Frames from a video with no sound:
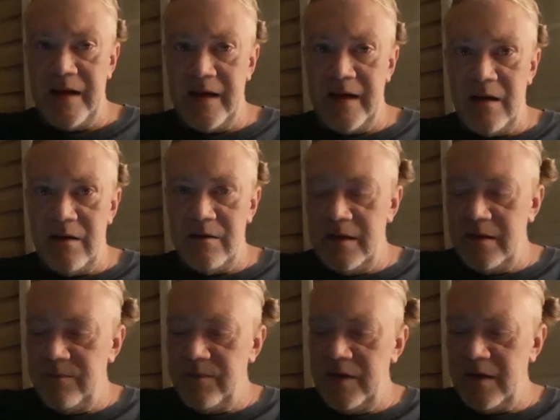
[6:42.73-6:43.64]
out
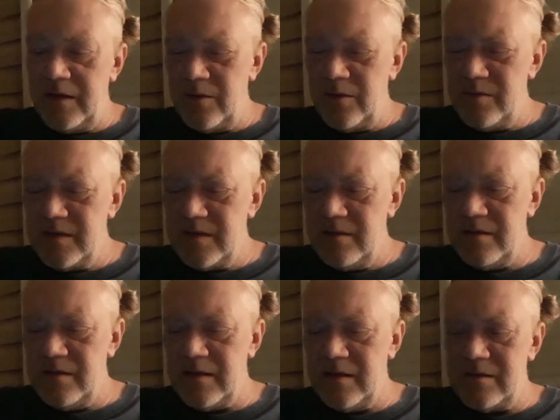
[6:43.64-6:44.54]
in videos,
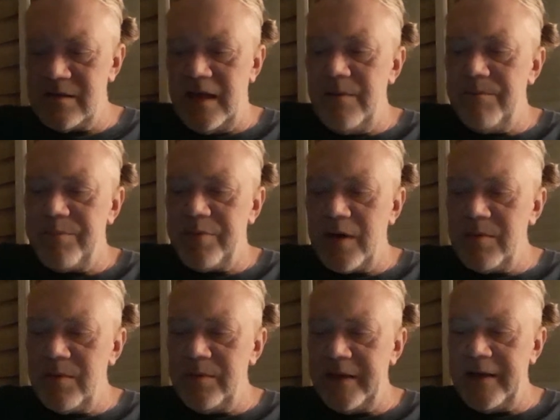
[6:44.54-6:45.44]
that Sam
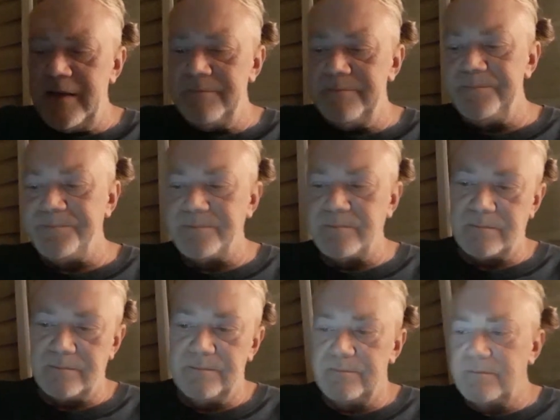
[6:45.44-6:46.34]
probably,
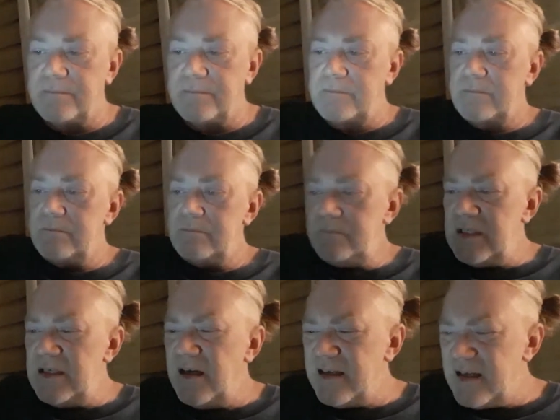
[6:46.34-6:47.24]

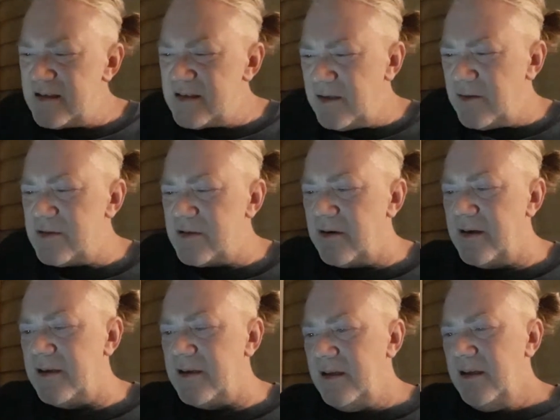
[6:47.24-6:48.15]
I guess,
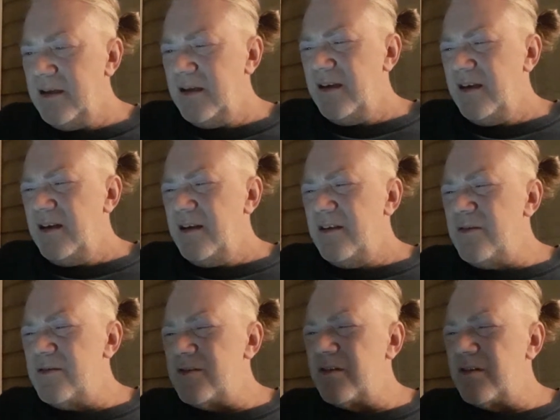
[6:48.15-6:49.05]
started
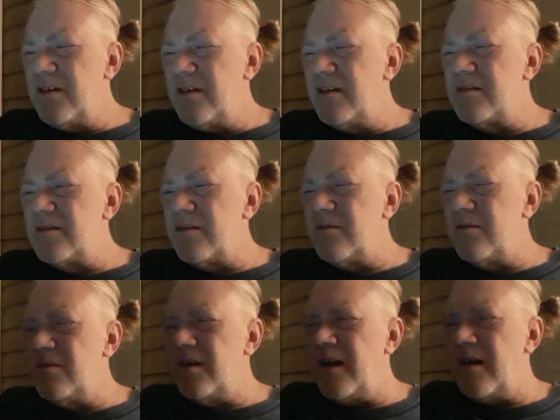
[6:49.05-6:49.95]
using drugs
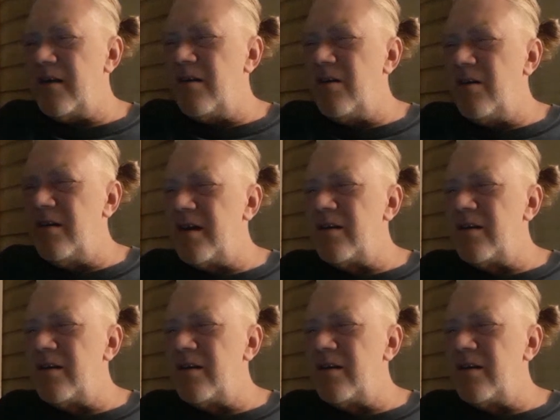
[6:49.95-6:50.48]
or alcohol at an